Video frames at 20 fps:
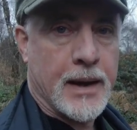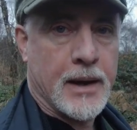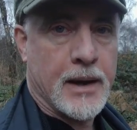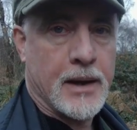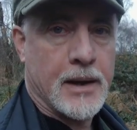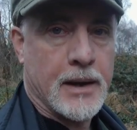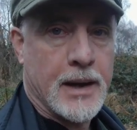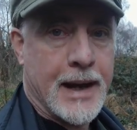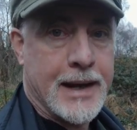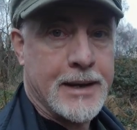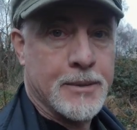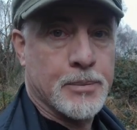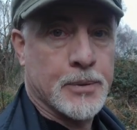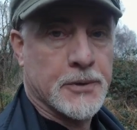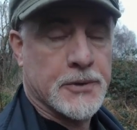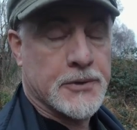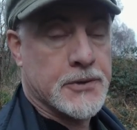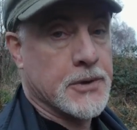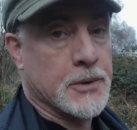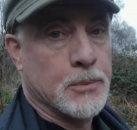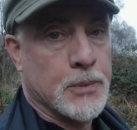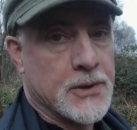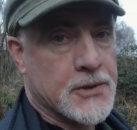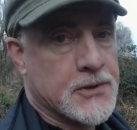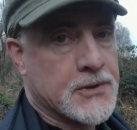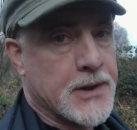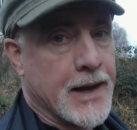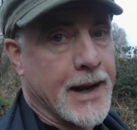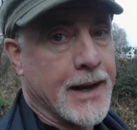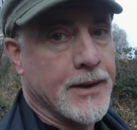uh, able to
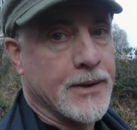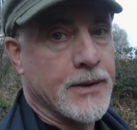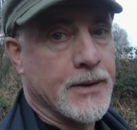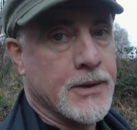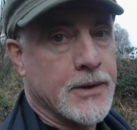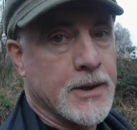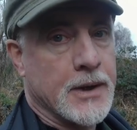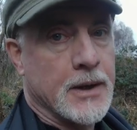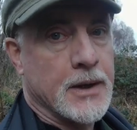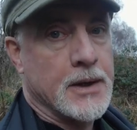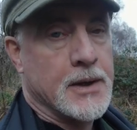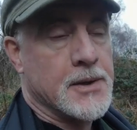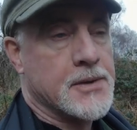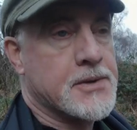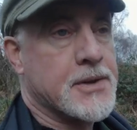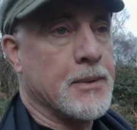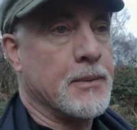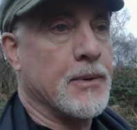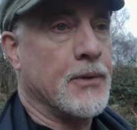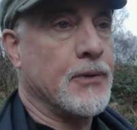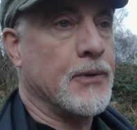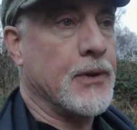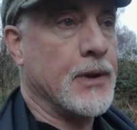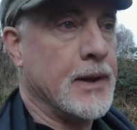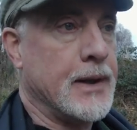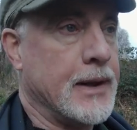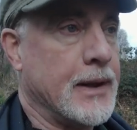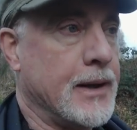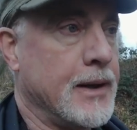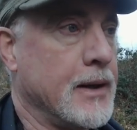withstand some of
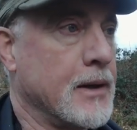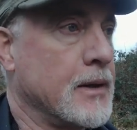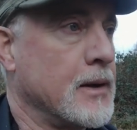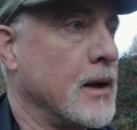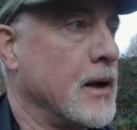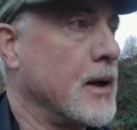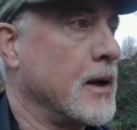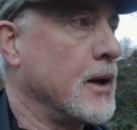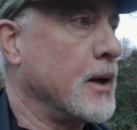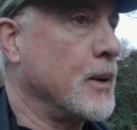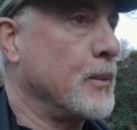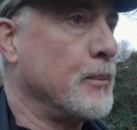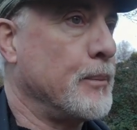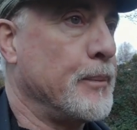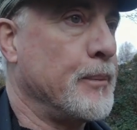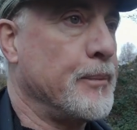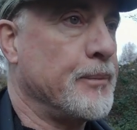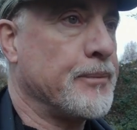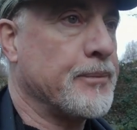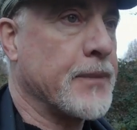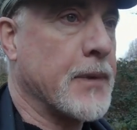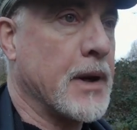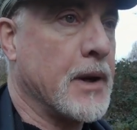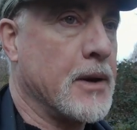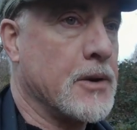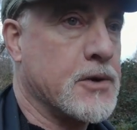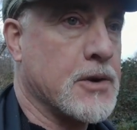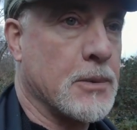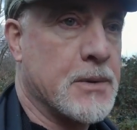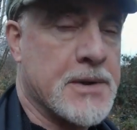the, um,
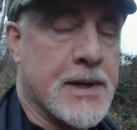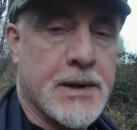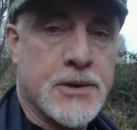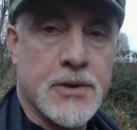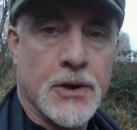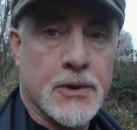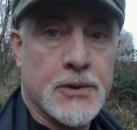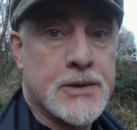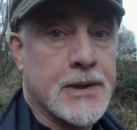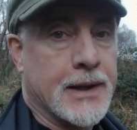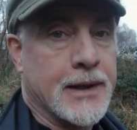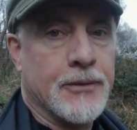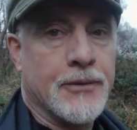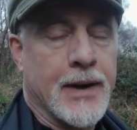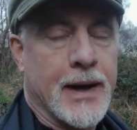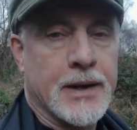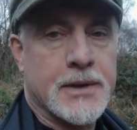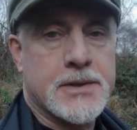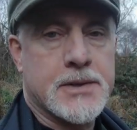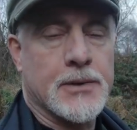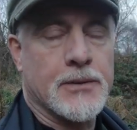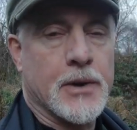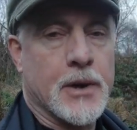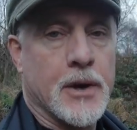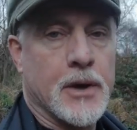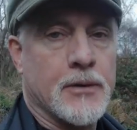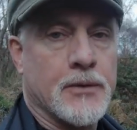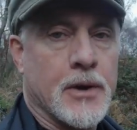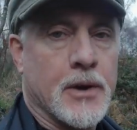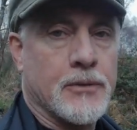shall we say, toxic effects of,
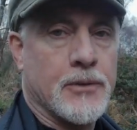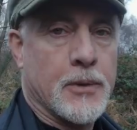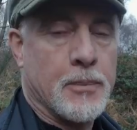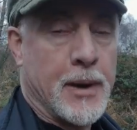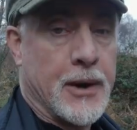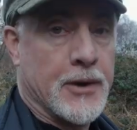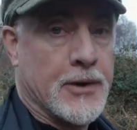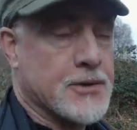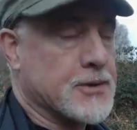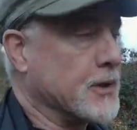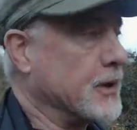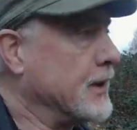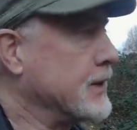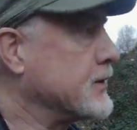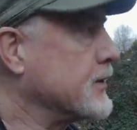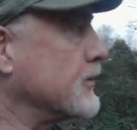of, of the parasite,